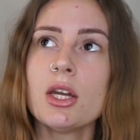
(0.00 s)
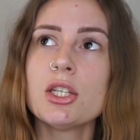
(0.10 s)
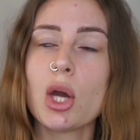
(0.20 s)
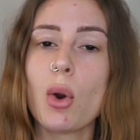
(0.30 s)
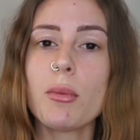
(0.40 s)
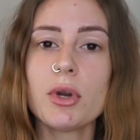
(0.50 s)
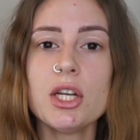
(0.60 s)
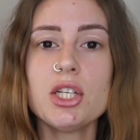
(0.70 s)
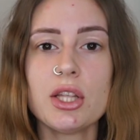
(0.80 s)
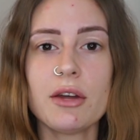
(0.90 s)
So I'm going
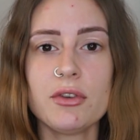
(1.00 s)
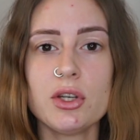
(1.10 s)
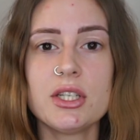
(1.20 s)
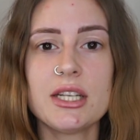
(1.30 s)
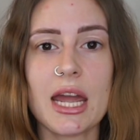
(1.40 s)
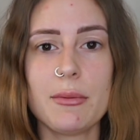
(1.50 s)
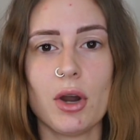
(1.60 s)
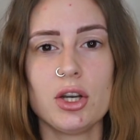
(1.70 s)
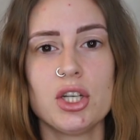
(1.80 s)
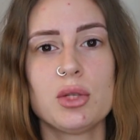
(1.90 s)
to do that for you today,
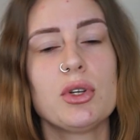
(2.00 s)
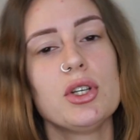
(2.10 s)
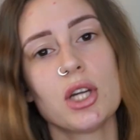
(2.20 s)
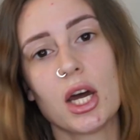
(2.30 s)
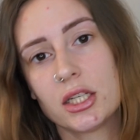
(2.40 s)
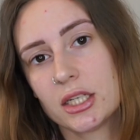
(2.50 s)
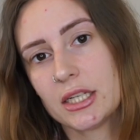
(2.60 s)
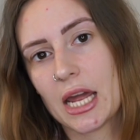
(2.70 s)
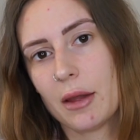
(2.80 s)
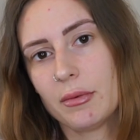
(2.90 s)
but I just want you to
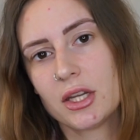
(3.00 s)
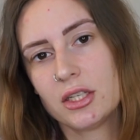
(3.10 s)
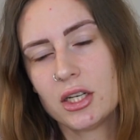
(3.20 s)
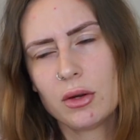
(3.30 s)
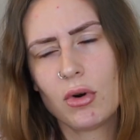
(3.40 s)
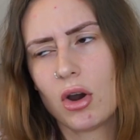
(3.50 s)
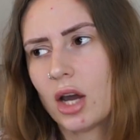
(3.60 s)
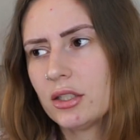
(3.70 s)
understand, because you know what,